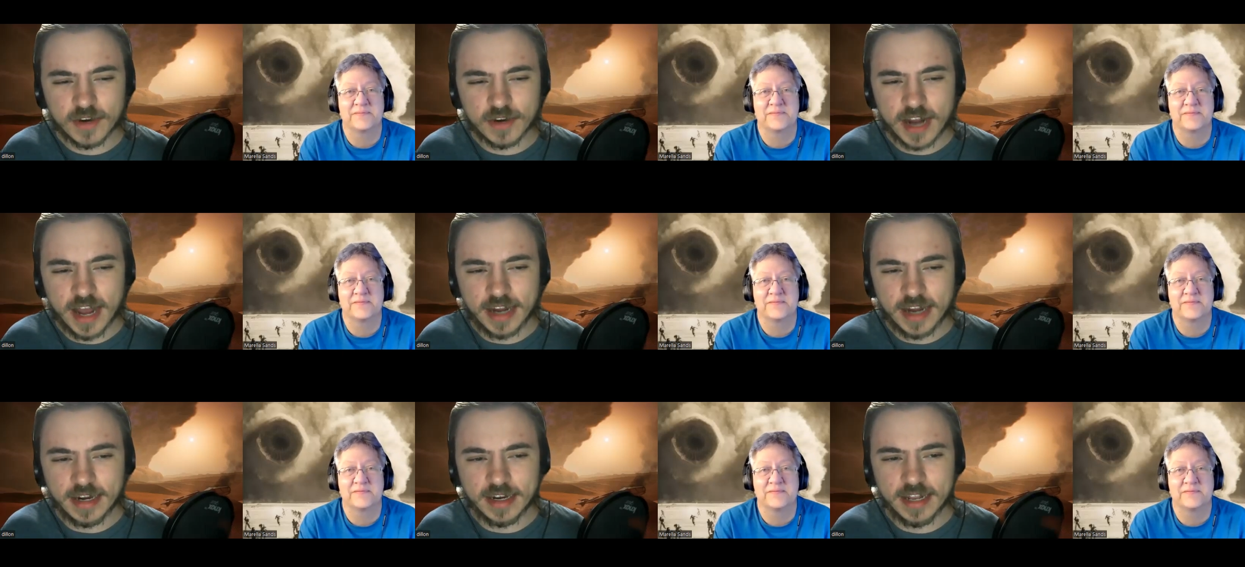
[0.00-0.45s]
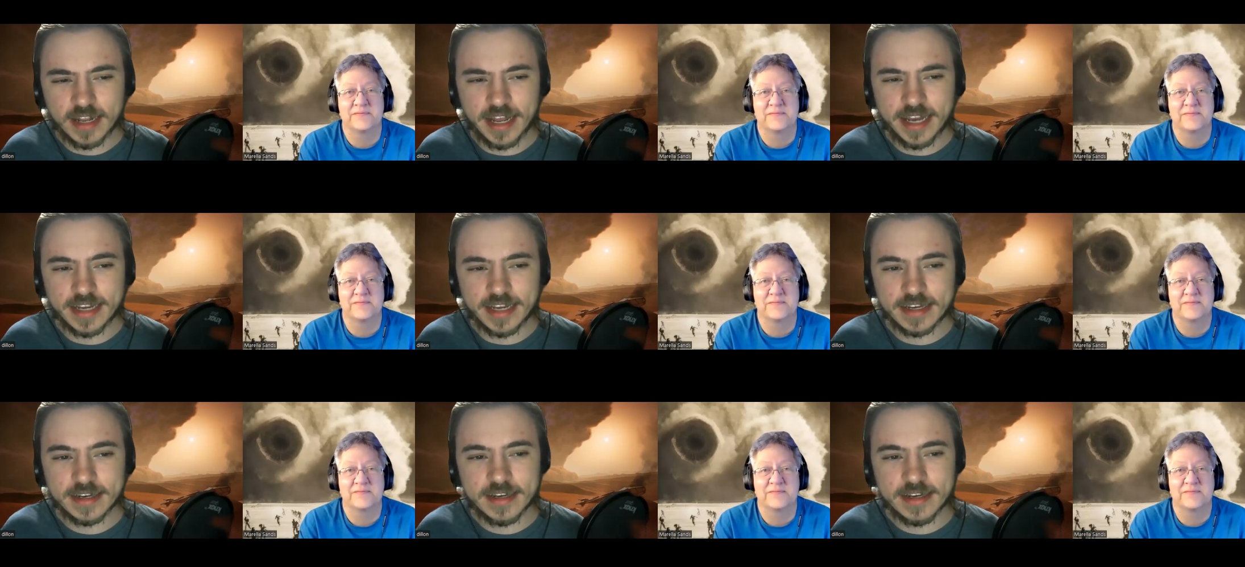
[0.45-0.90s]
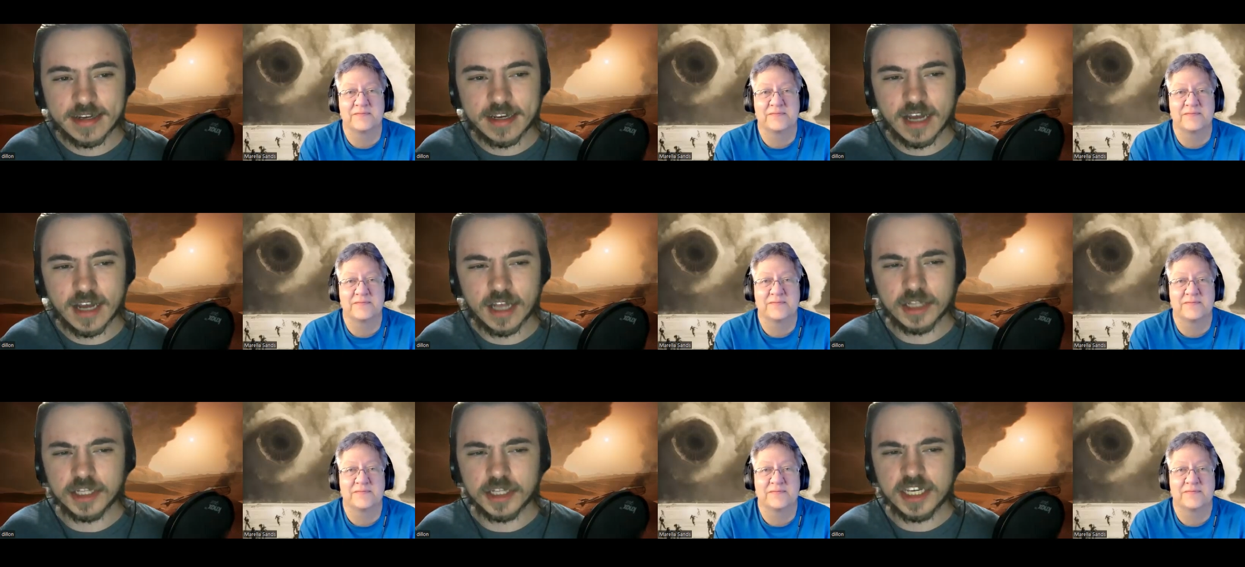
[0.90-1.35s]
Speaker 1: gotten like
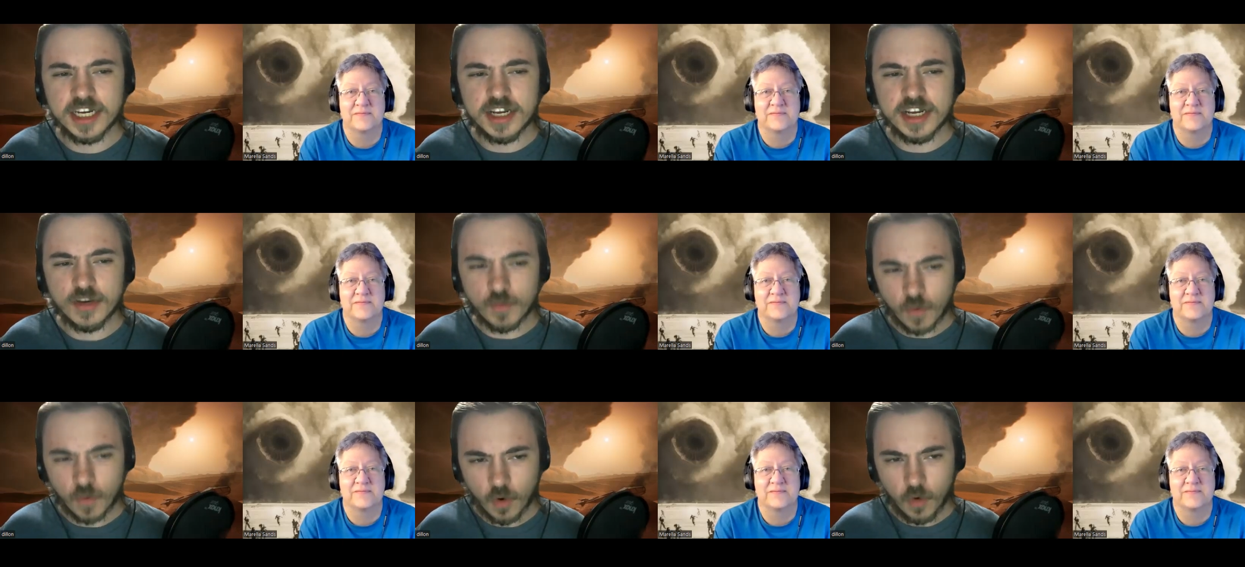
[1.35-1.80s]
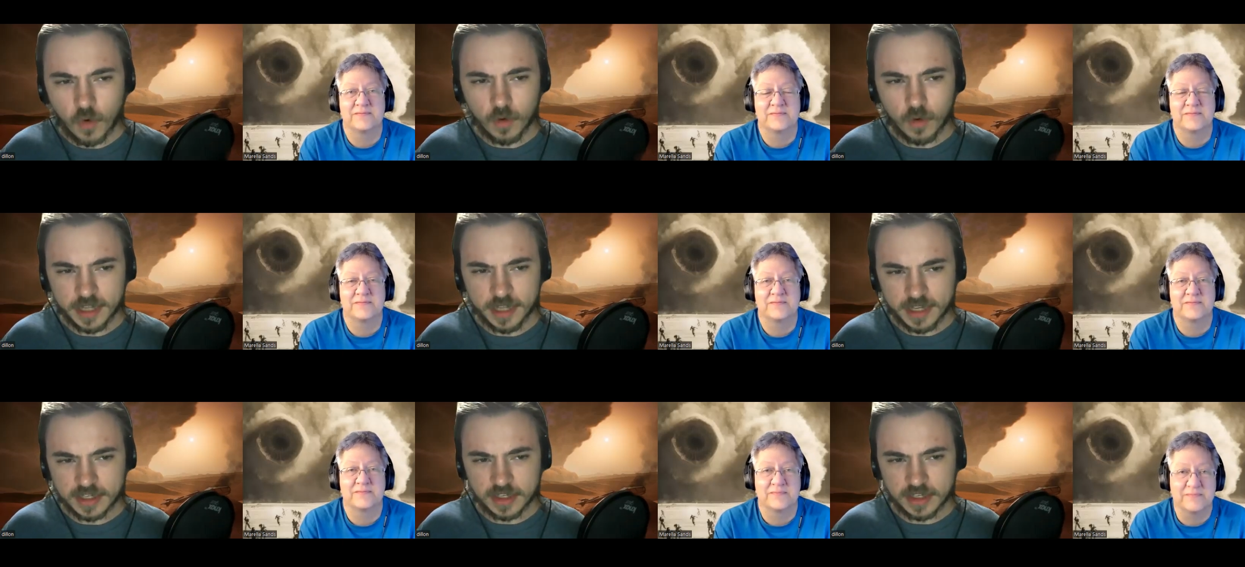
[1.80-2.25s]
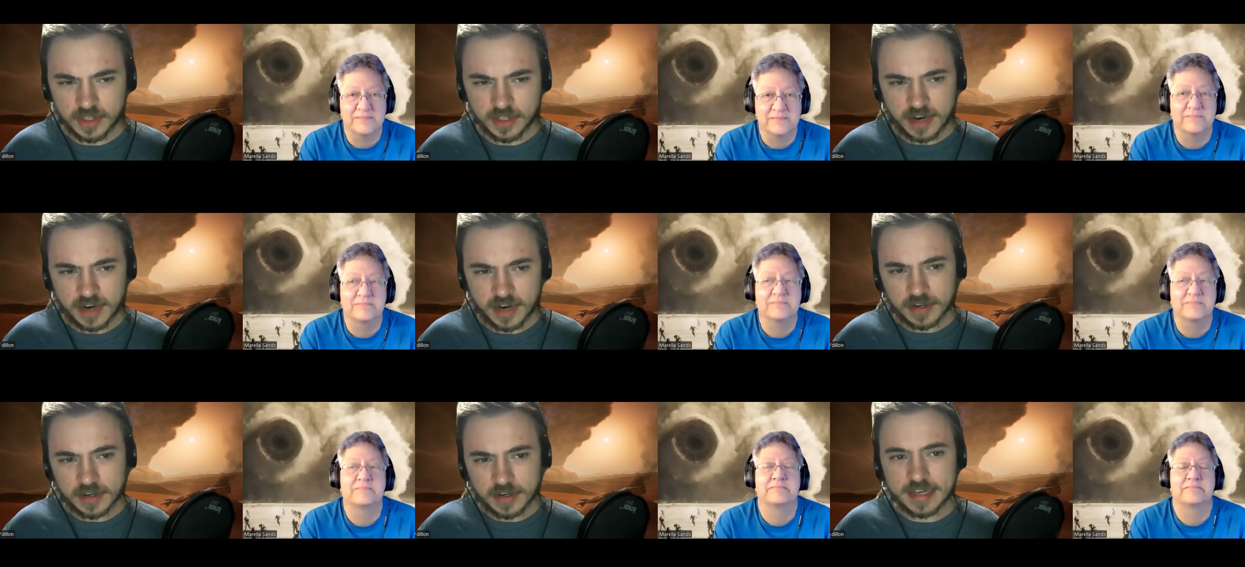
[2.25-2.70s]
a leading role
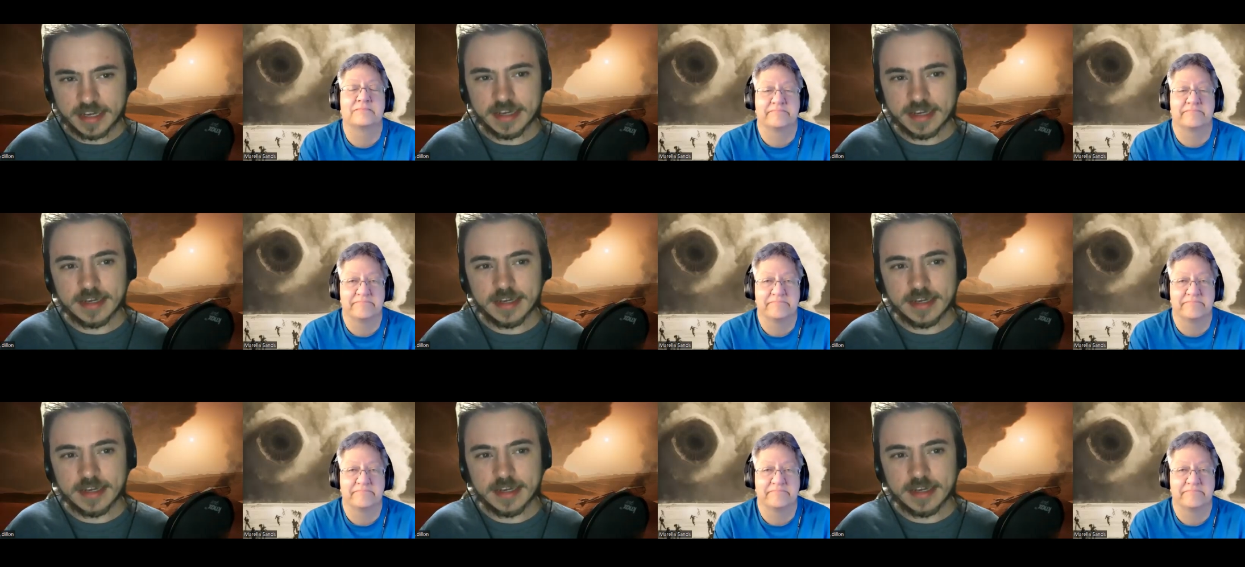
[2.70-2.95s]
necessarily.